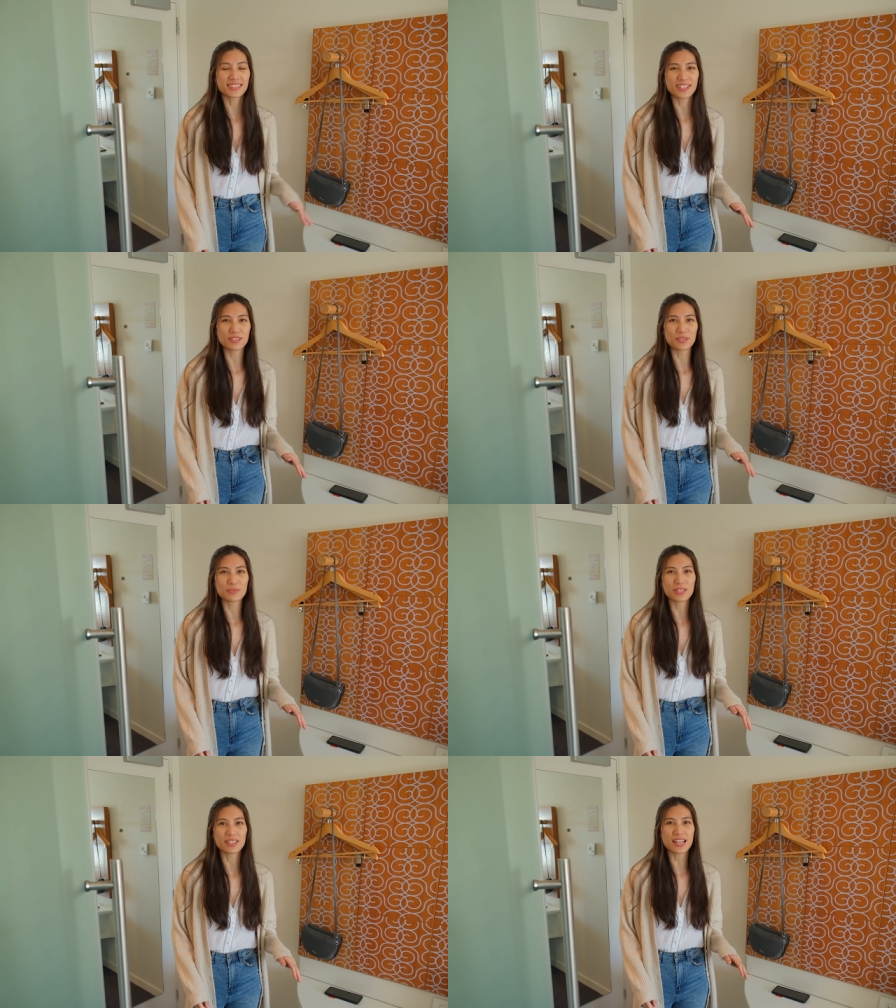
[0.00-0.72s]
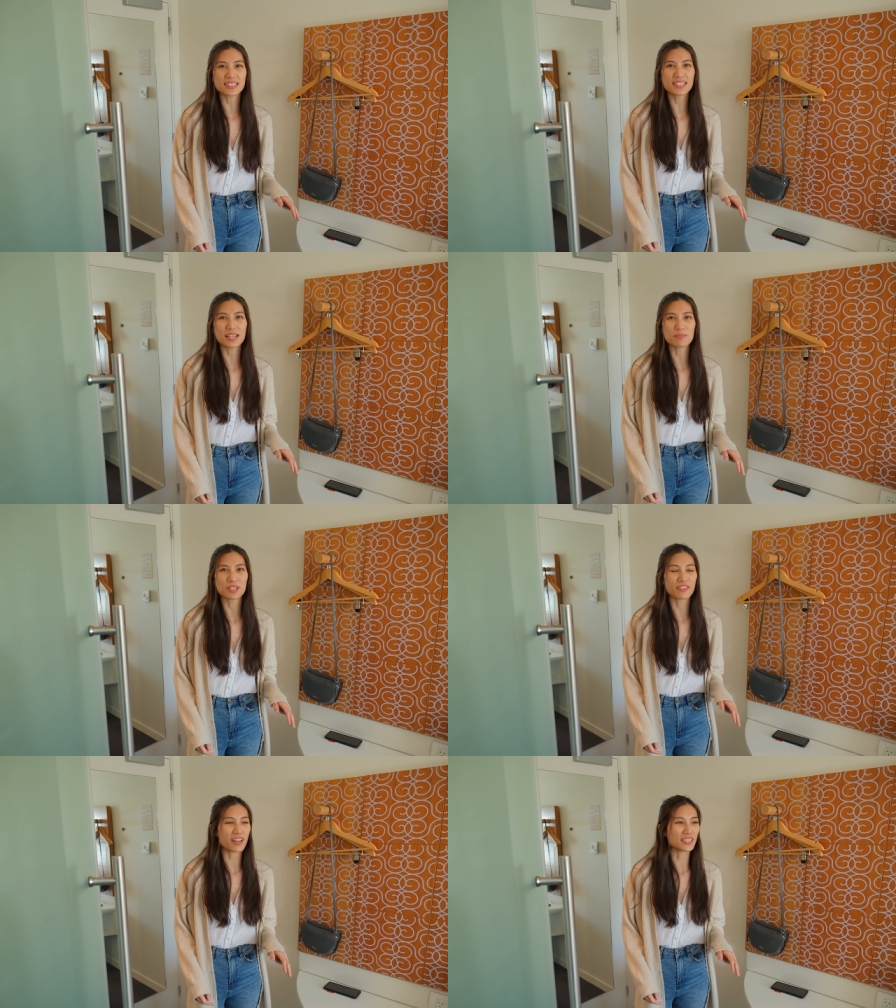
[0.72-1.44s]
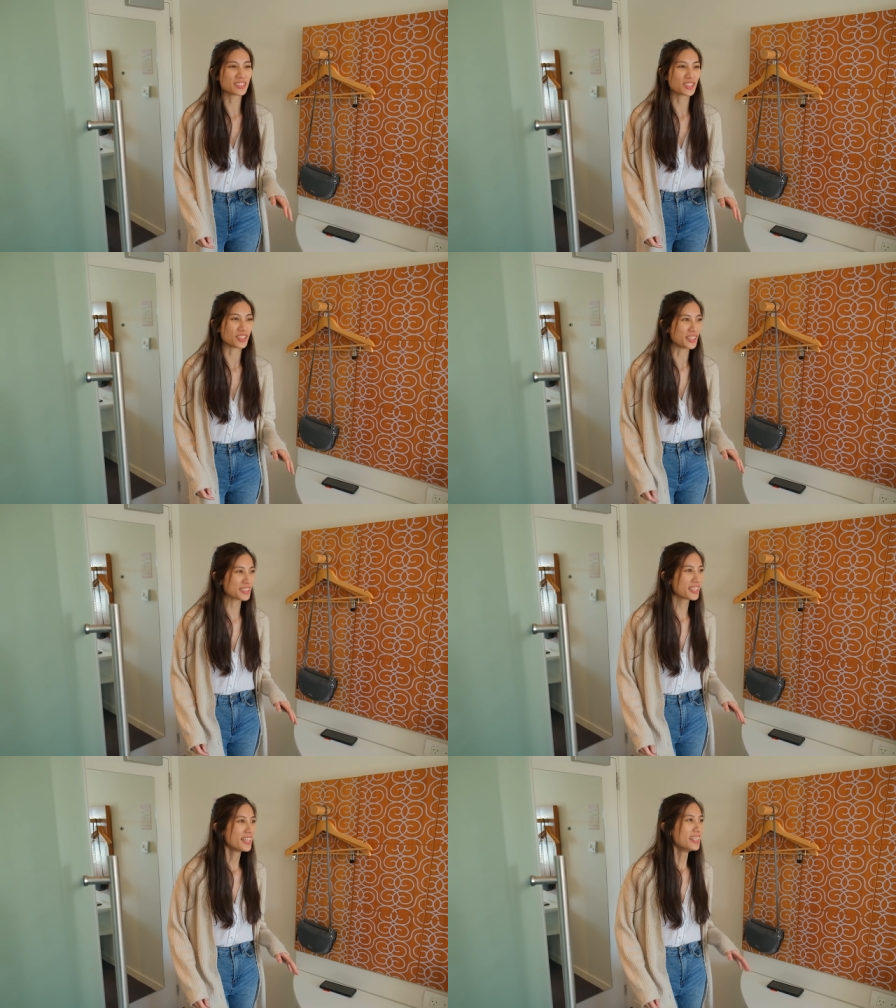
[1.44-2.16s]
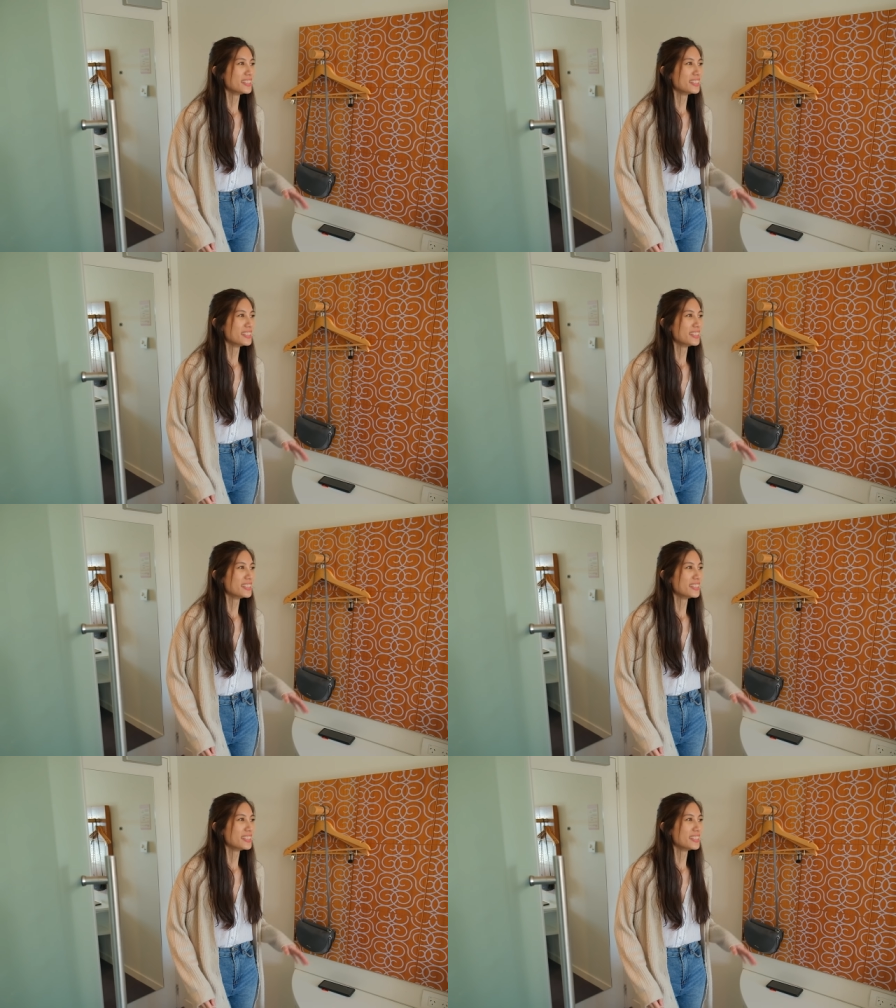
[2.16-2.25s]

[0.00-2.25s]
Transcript: ago when we last came to Christchurch.